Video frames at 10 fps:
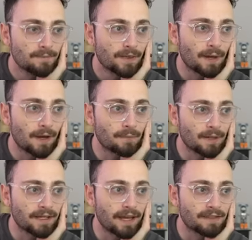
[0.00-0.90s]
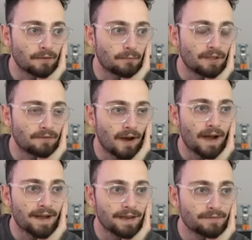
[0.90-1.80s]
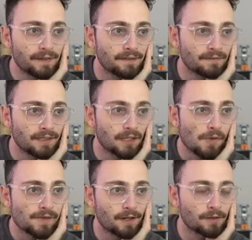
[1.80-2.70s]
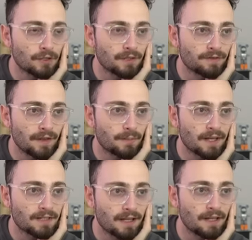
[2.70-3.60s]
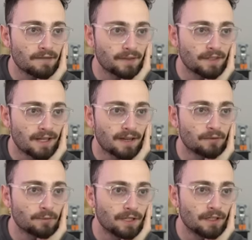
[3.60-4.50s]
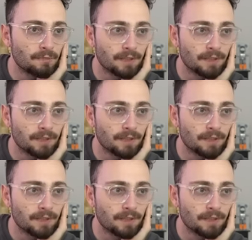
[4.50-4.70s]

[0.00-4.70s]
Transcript: They might play knight to b5, and, you know, then I'll just defend myself, and life will be good.